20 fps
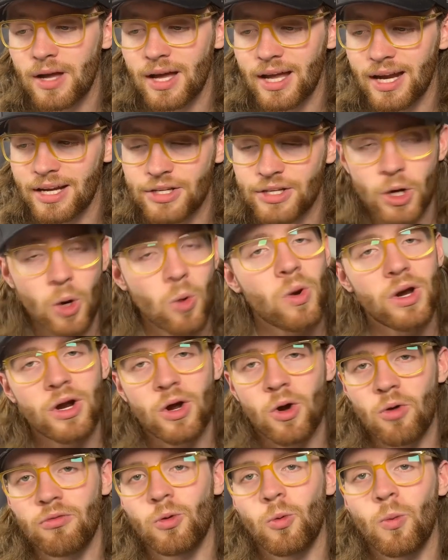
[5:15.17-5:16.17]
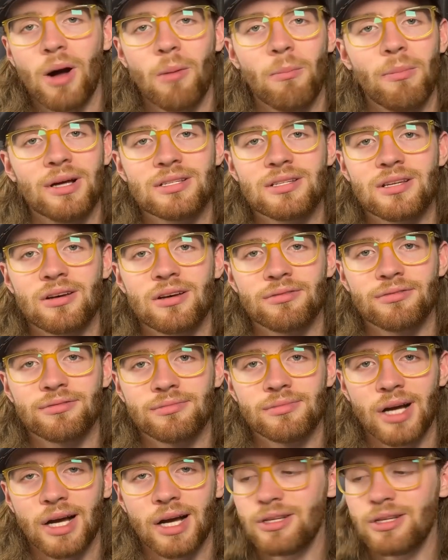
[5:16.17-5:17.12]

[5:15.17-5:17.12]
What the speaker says: And I don't want to overwhelm myself.